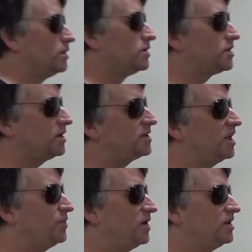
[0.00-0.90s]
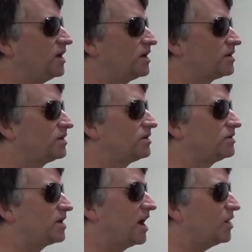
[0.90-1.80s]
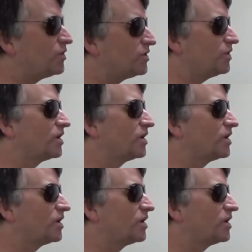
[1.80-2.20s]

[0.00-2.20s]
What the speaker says: So you're telling me that Taekwondo